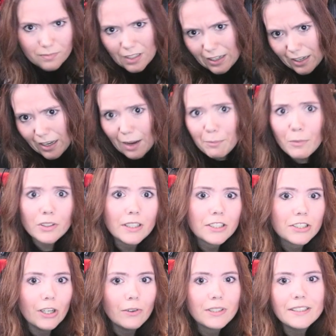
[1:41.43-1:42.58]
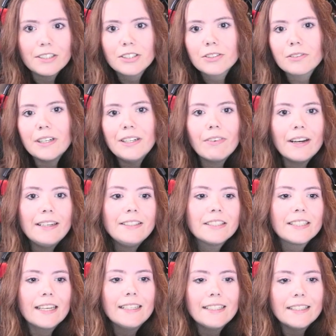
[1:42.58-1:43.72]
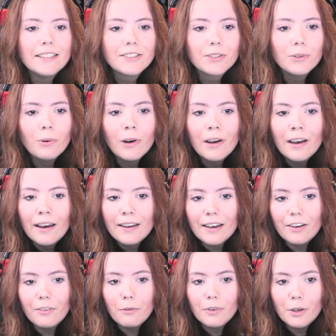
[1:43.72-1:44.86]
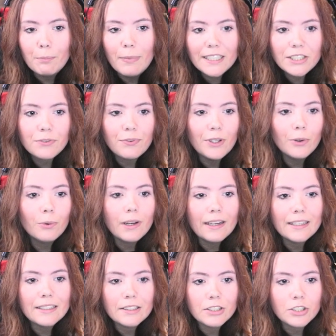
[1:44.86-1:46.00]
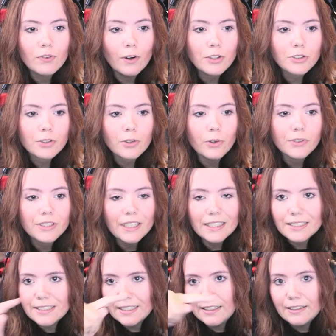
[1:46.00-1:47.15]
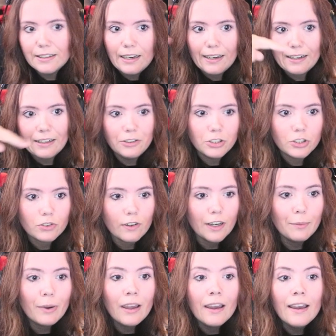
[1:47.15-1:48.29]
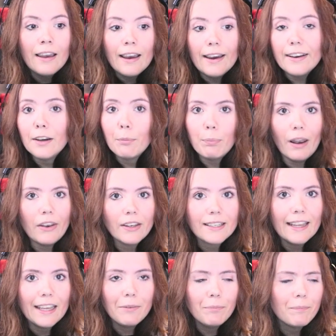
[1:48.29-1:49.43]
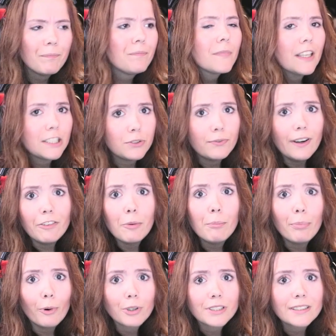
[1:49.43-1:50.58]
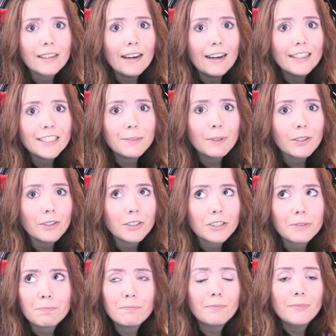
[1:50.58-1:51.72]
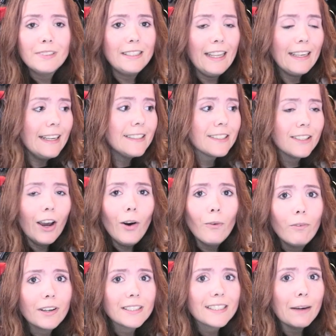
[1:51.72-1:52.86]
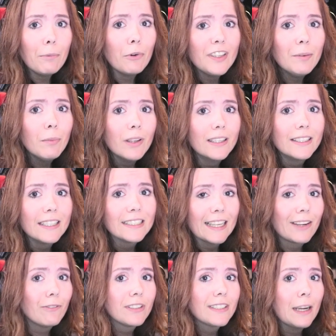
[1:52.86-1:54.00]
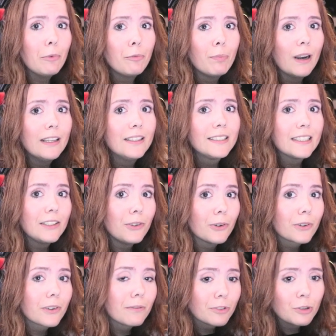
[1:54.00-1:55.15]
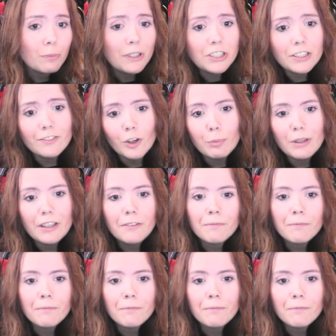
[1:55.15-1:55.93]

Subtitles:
I'm gonna show it in the screen where you need to send it into. Then the best view in SWTOR contest, and then like little stripe, and then the planet name. That's very important, guys, because they need to know what type of email it is, like what type of planet your submission will be.